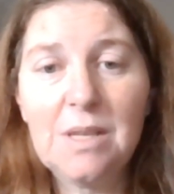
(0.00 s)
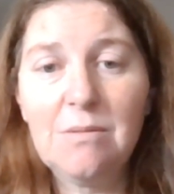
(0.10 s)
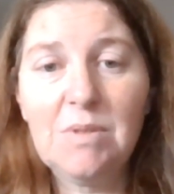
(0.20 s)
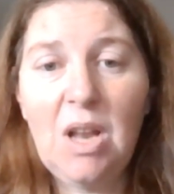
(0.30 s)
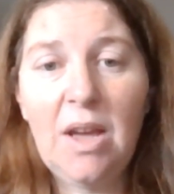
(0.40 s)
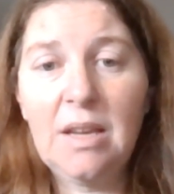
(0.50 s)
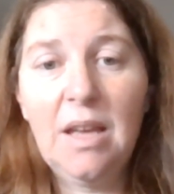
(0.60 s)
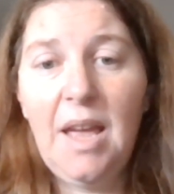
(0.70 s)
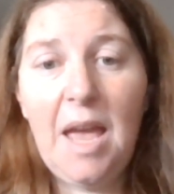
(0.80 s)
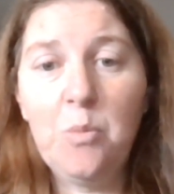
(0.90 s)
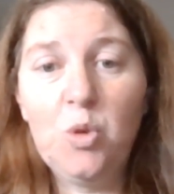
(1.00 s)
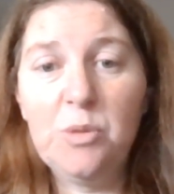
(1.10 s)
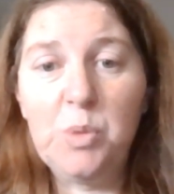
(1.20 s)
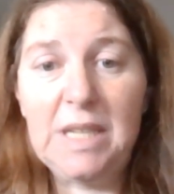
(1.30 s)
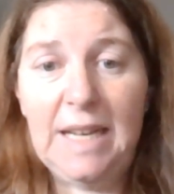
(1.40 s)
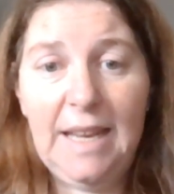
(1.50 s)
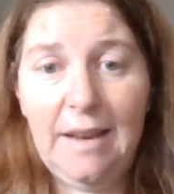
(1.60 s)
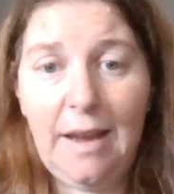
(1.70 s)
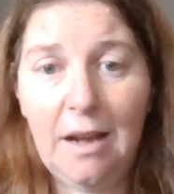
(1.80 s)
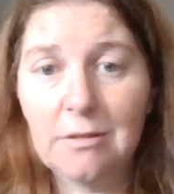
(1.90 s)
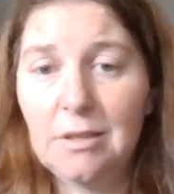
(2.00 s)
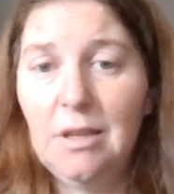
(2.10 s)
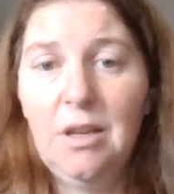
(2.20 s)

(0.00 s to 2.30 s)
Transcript: It was like Hamilton was cleared out